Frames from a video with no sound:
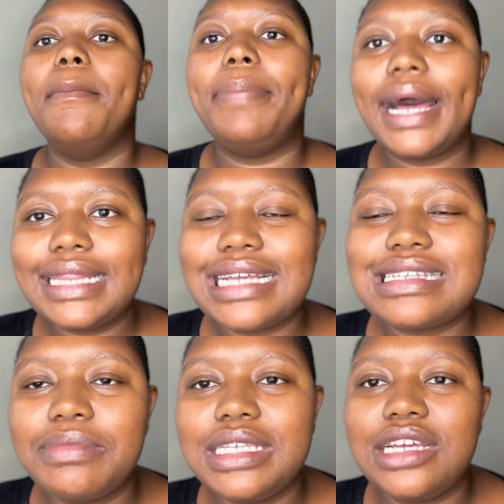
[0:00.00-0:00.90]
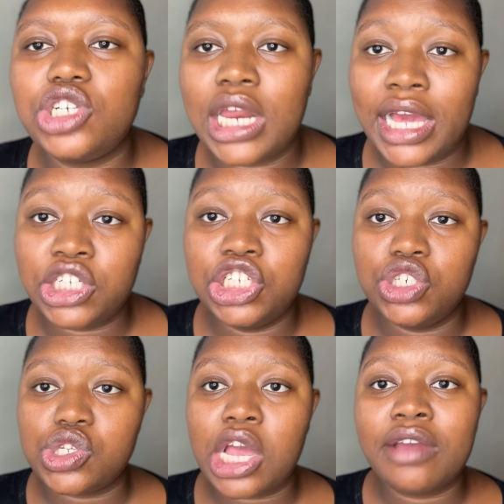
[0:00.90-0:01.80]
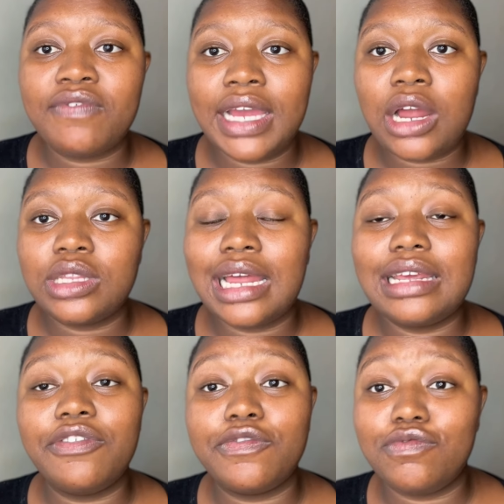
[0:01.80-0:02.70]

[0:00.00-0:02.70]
but that's something that you can actually do so i can find out that if